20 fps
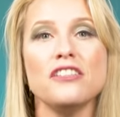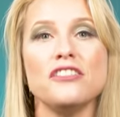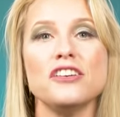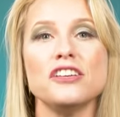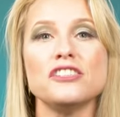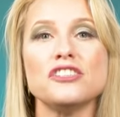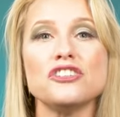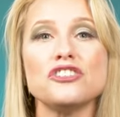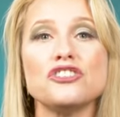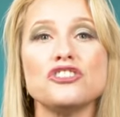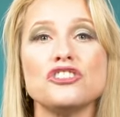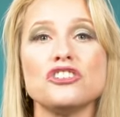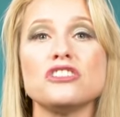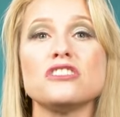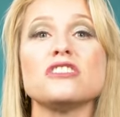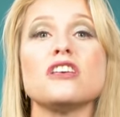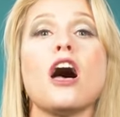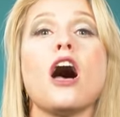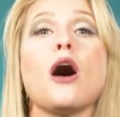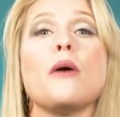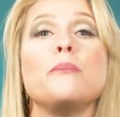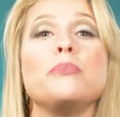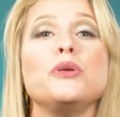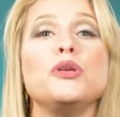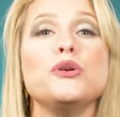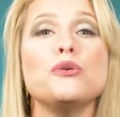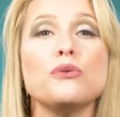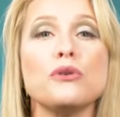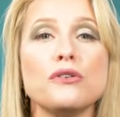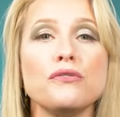This is just a
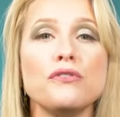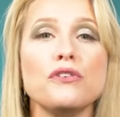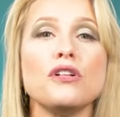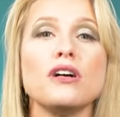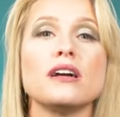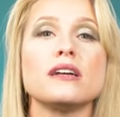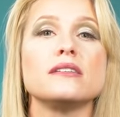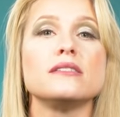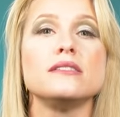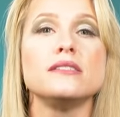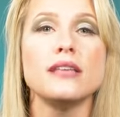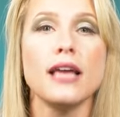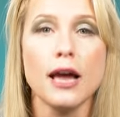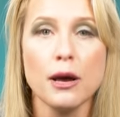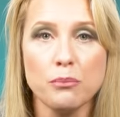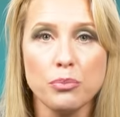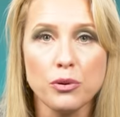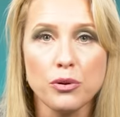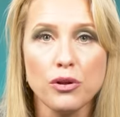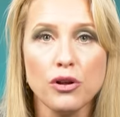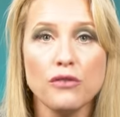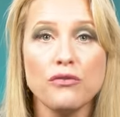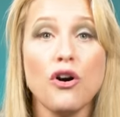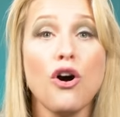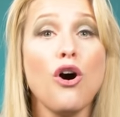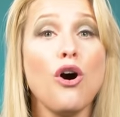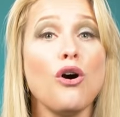beautiful example example of